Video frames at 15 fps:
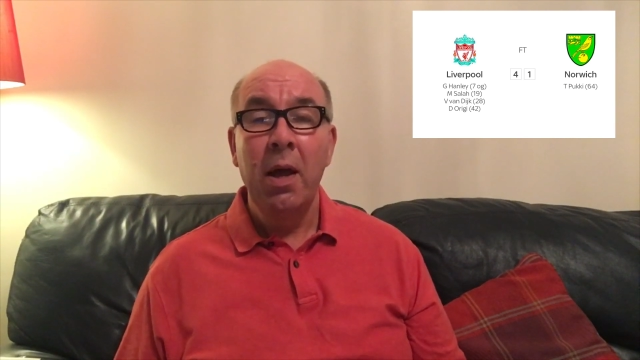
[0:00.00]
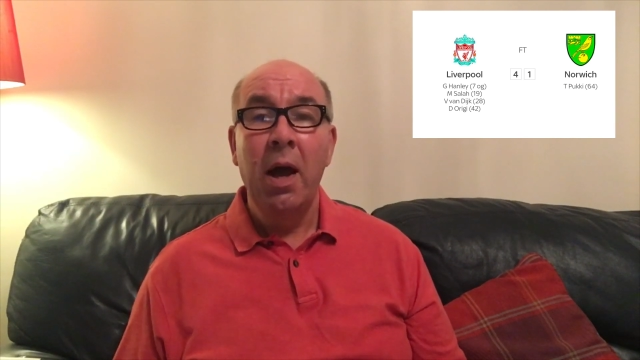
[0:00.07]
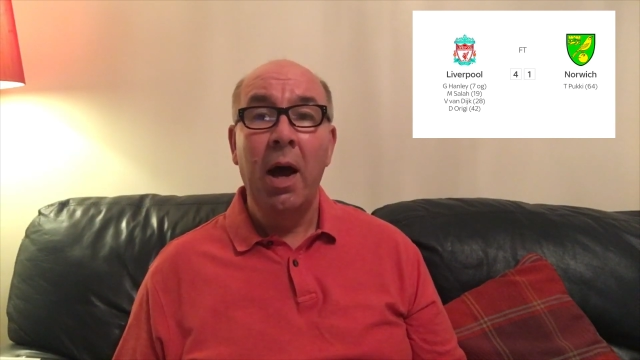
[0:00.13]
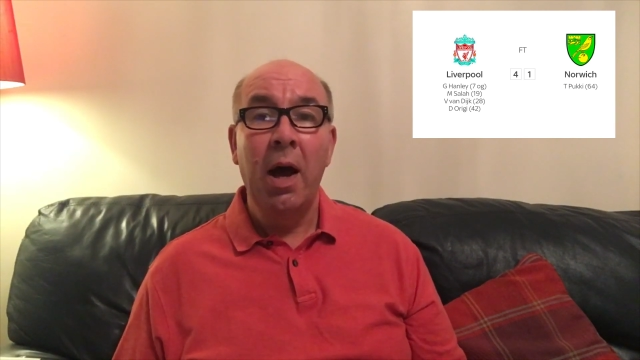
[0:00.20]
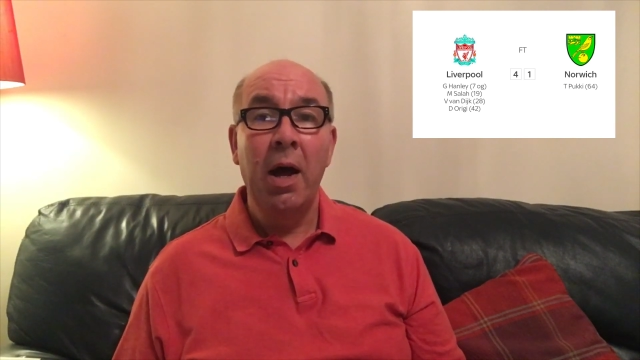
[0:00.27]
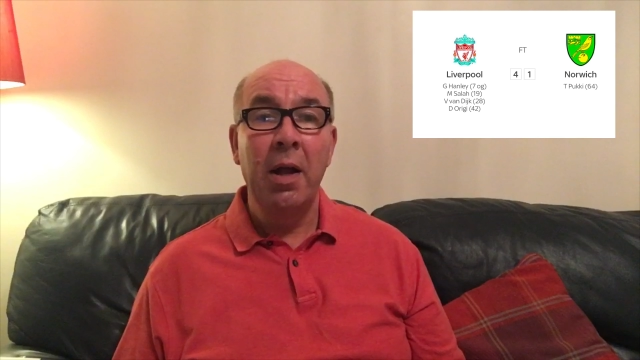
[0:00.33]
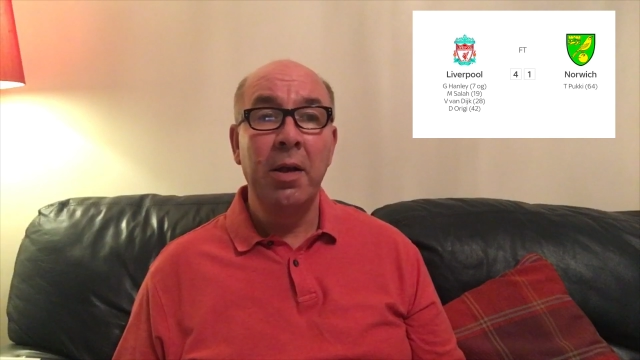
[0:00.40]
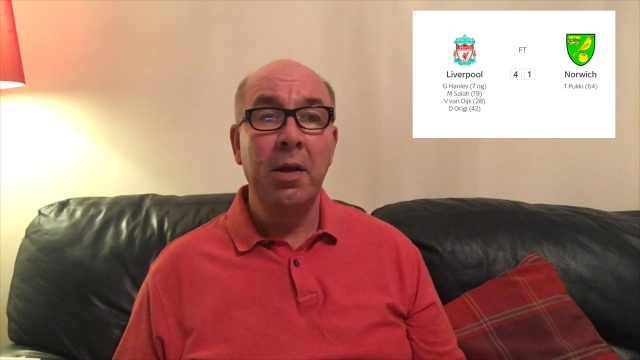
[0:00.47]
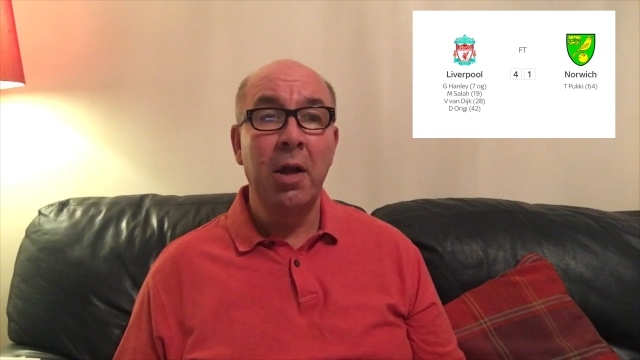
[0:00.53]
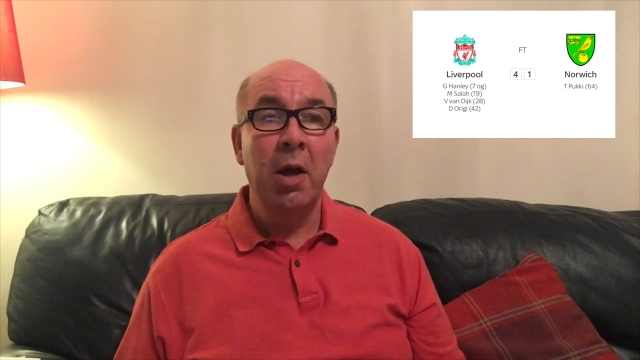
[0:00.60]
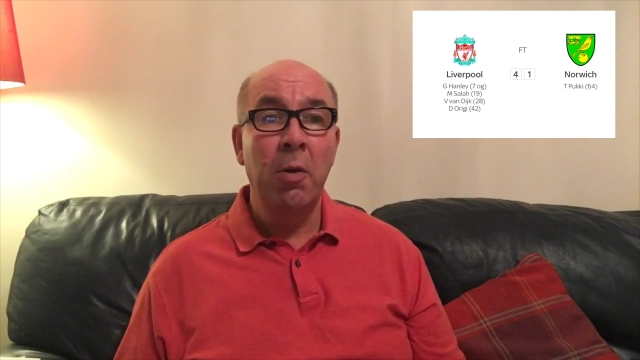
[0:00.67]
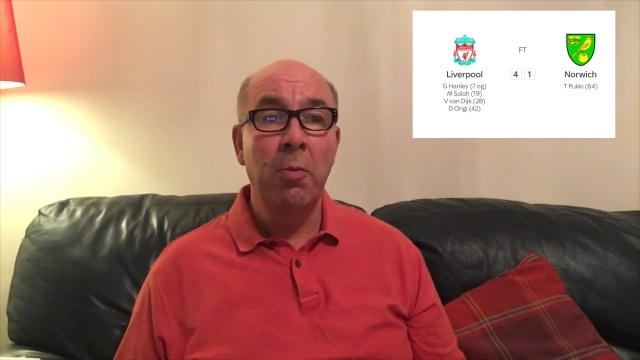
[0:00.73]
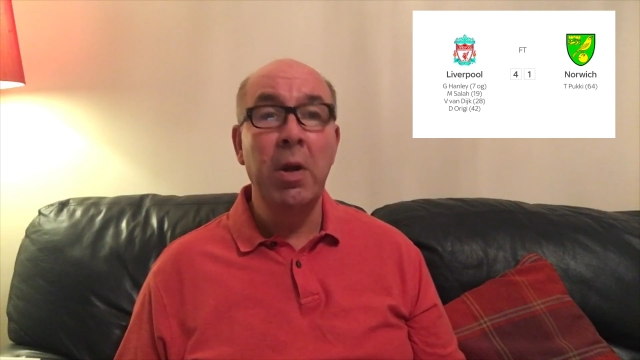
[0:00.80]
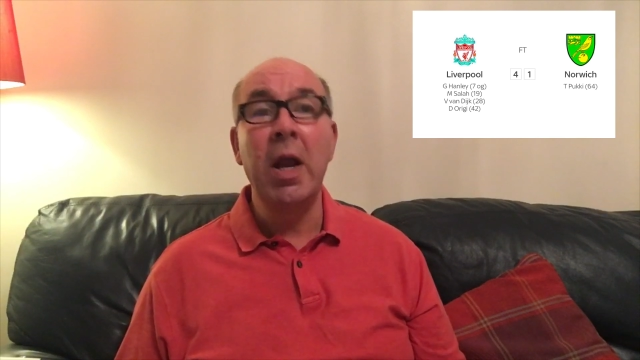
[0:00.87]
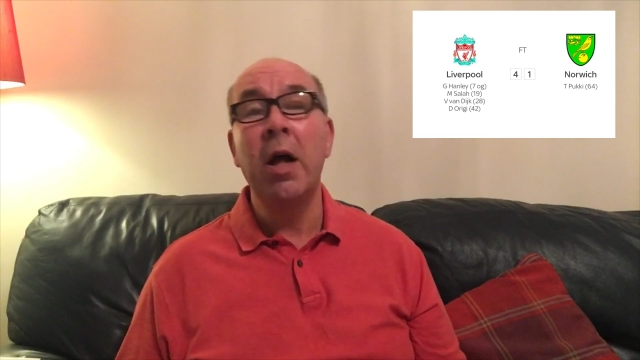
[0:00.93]
And
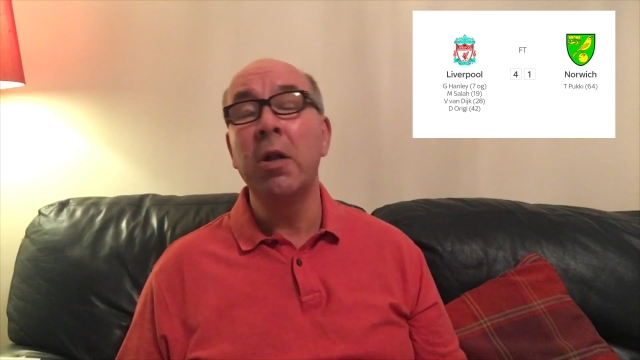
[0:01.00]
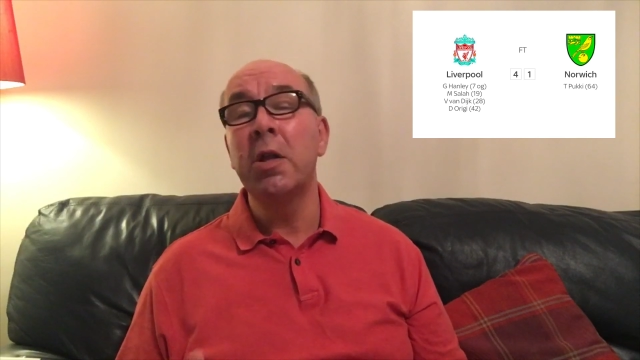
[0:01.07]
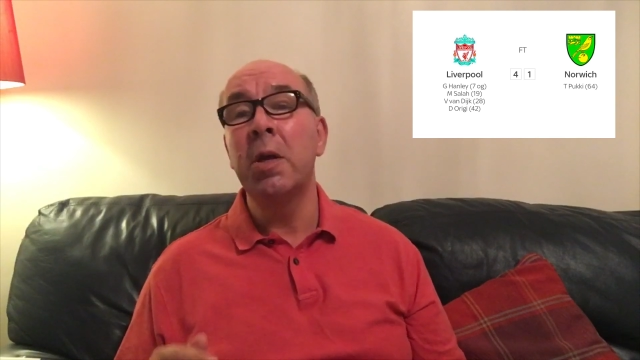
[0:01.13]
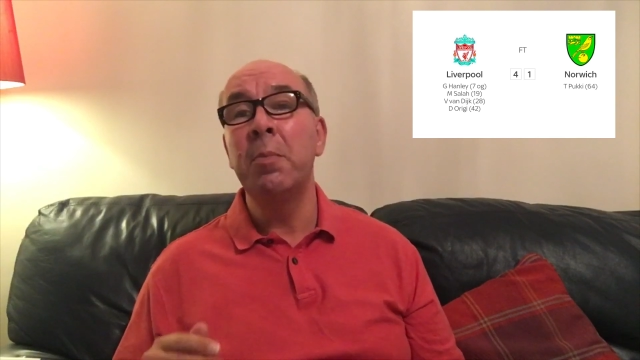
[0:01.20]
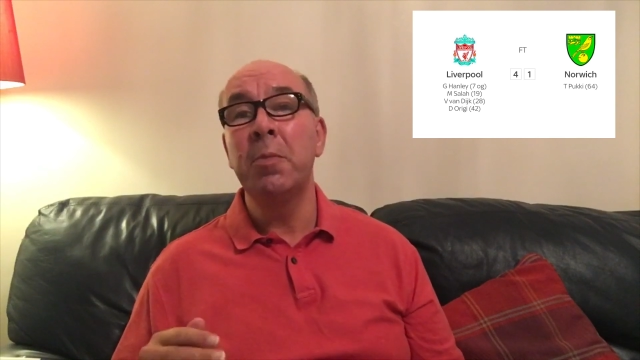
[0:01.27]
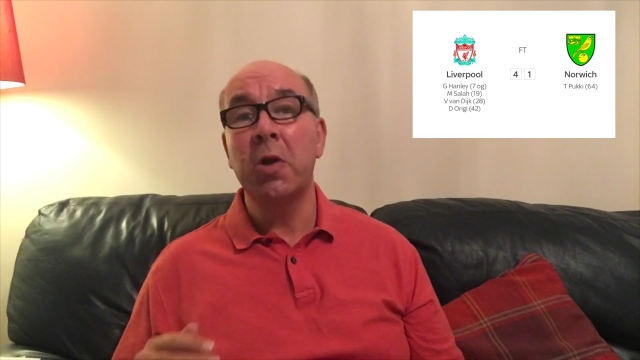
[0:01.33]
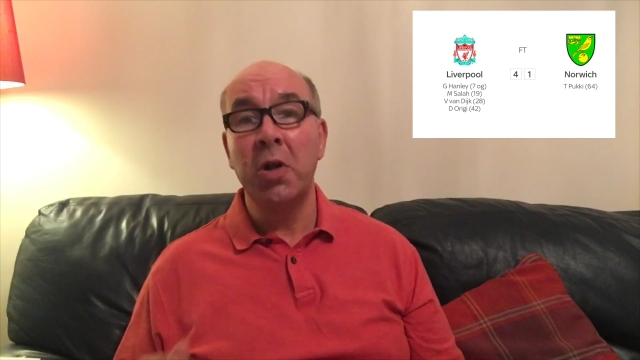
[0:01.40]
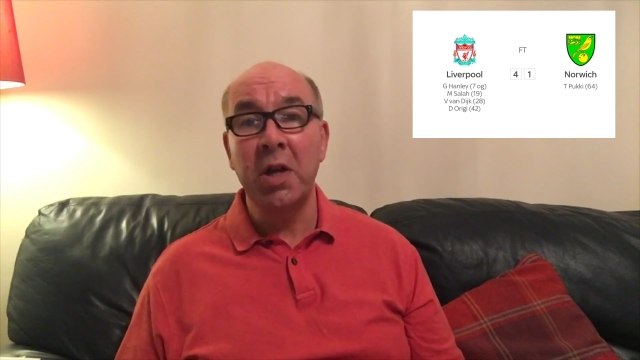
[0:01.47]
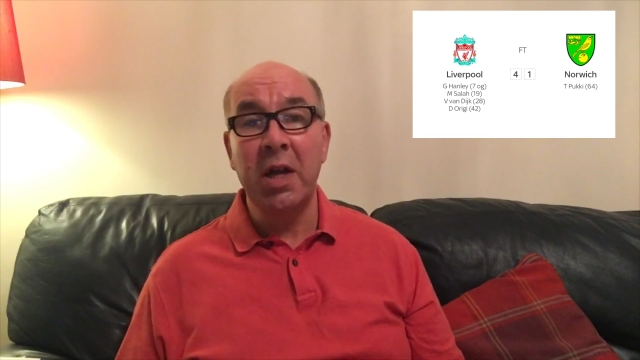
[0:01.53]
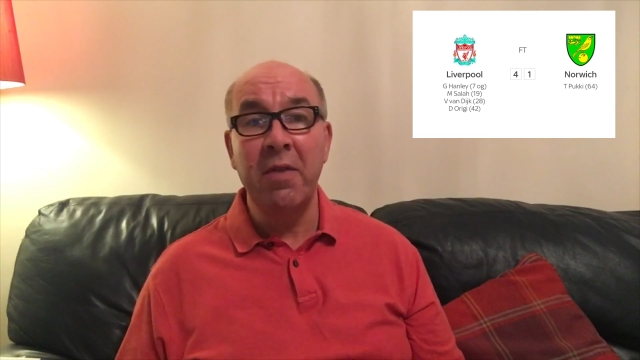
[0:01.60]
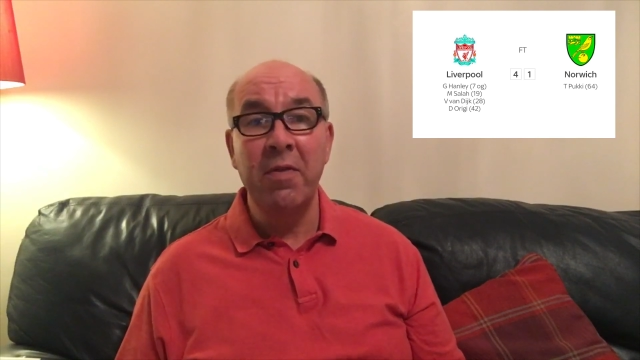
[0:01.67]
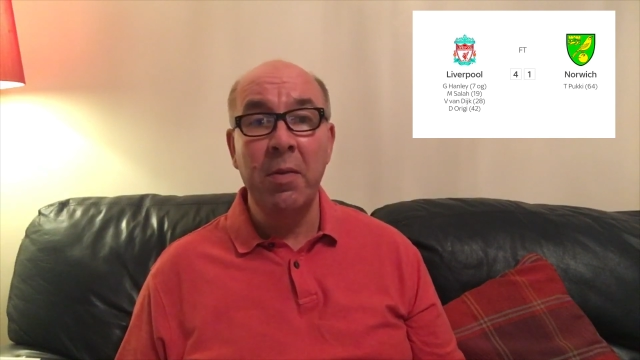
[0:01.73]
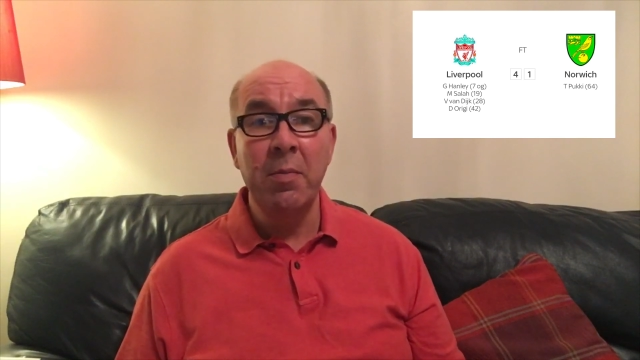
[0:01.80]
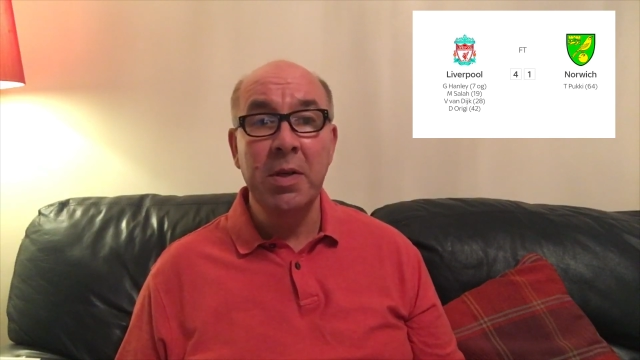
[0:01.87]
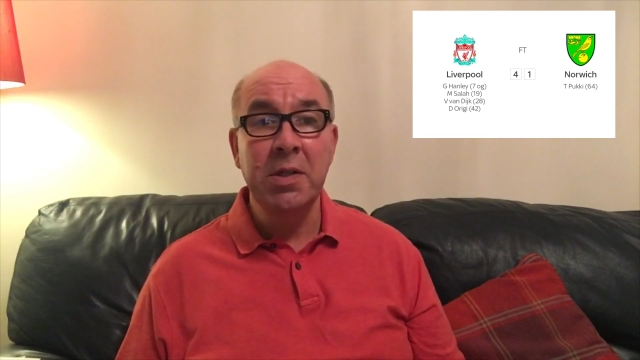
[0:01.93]
Wijnaldum, going to
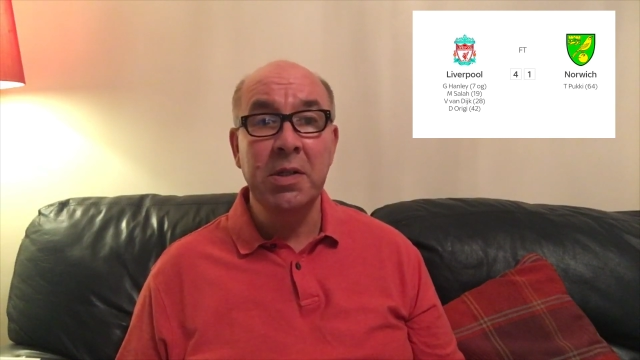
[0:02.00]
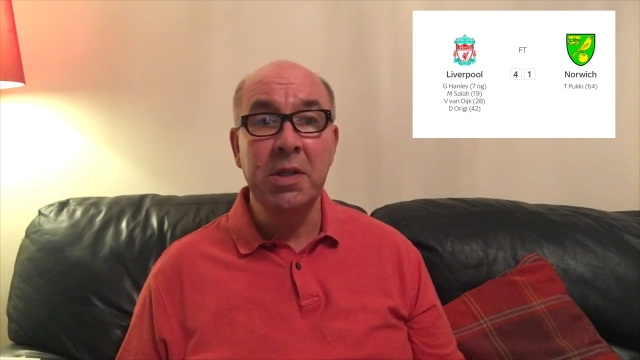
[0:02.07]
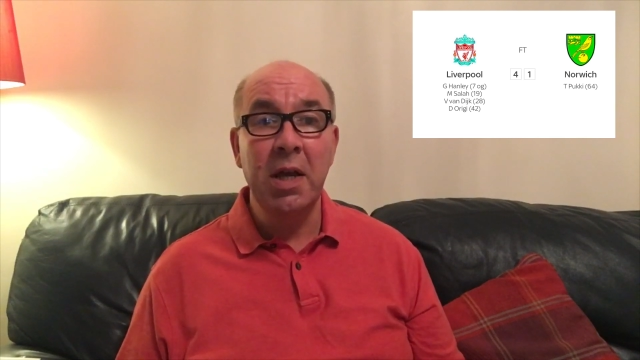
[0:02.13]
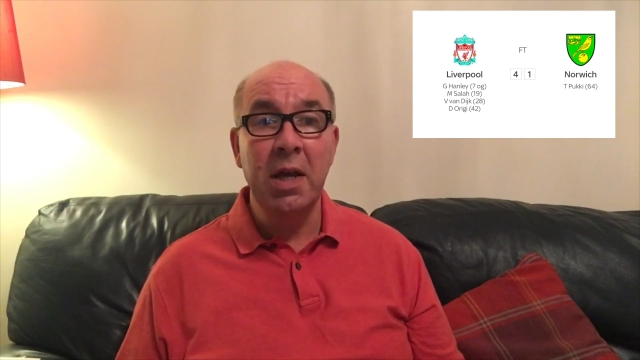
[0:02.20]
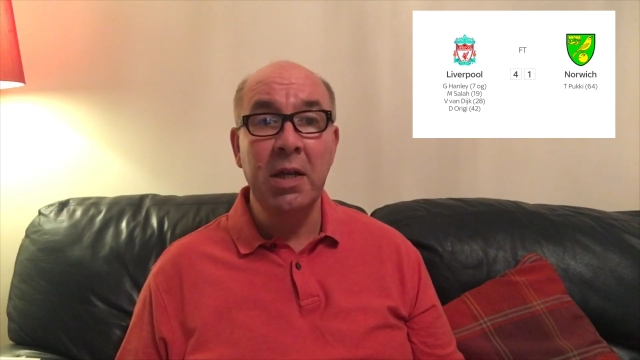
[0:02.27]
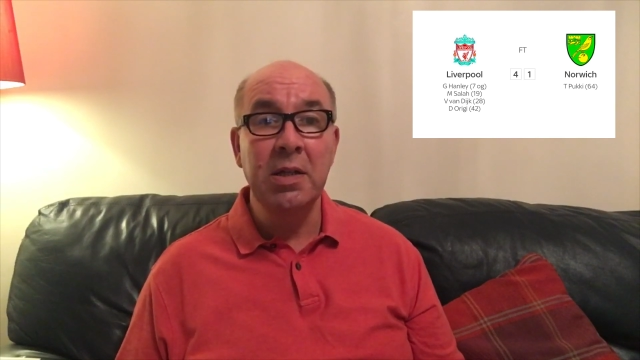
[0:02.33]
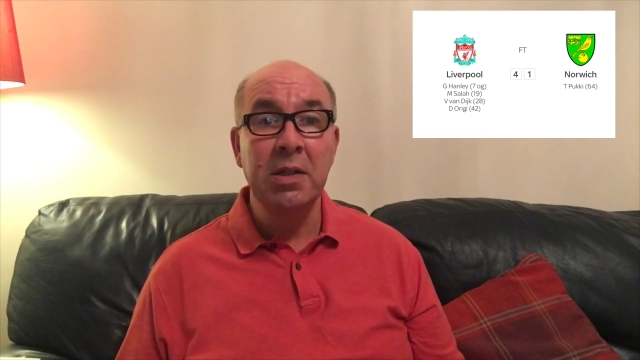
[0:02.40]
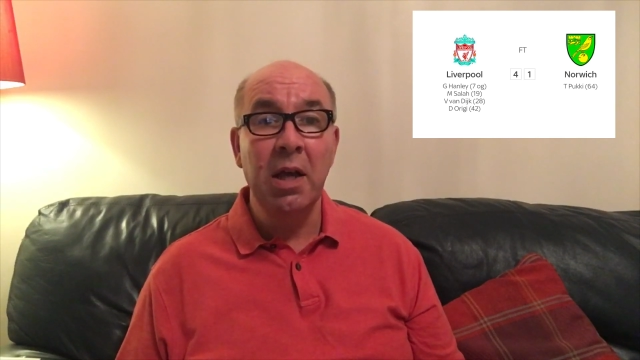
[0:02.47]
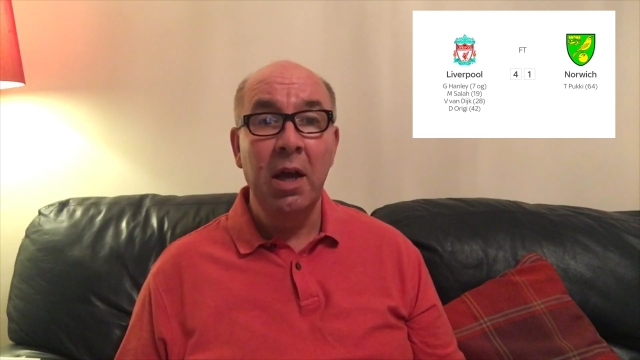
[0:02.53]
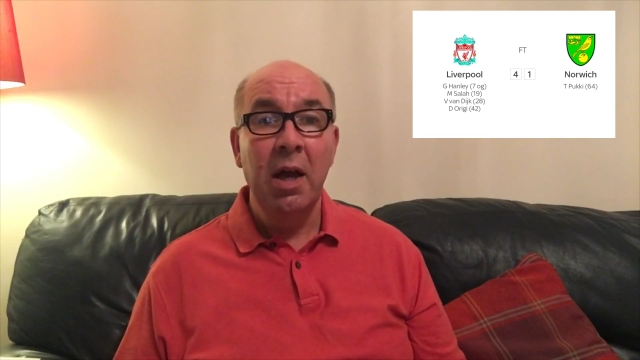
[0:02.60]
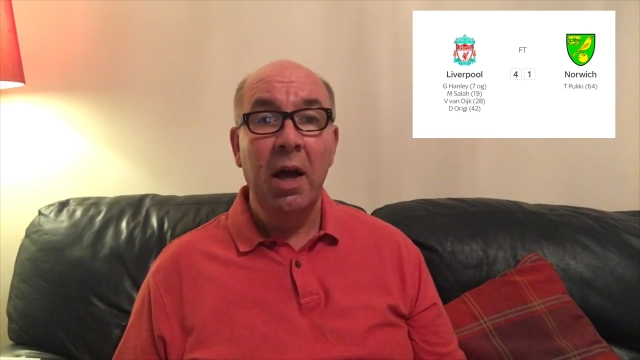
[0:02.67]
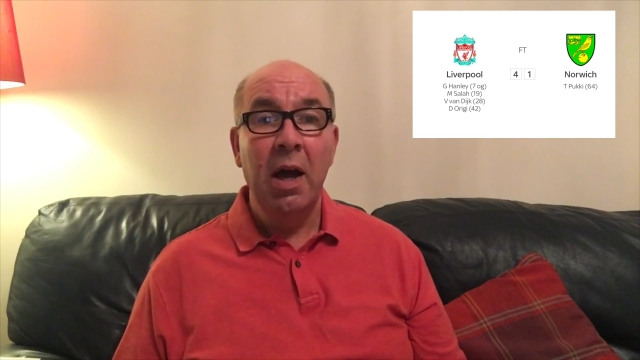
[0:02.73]
give him a 6.